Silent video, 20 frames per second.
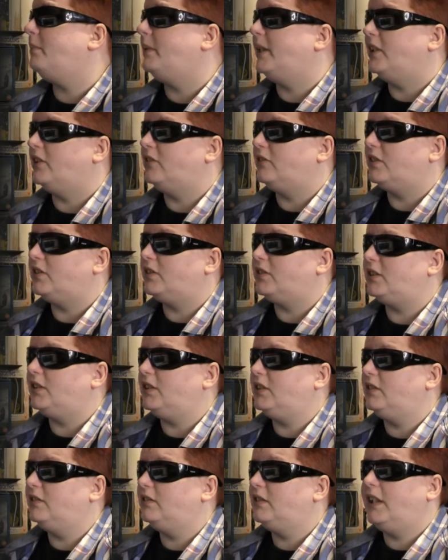be
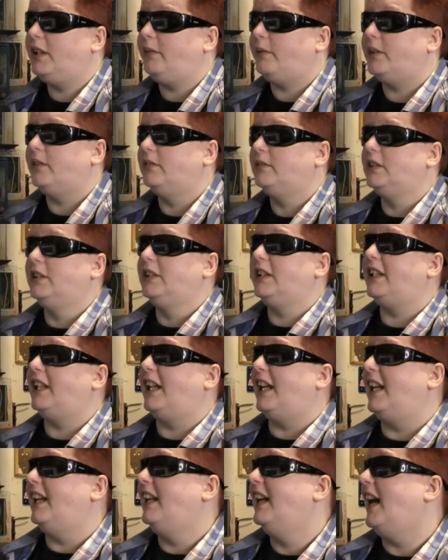interesting. Anyway,
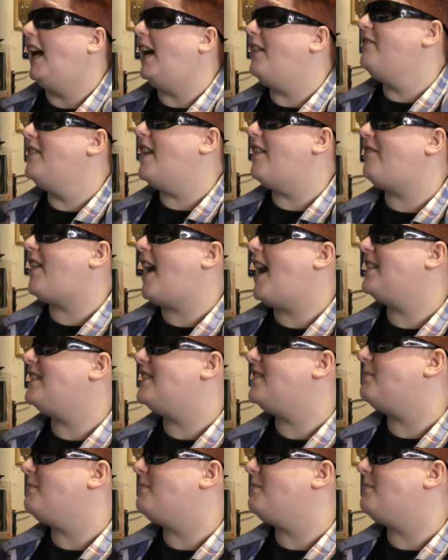I've never had this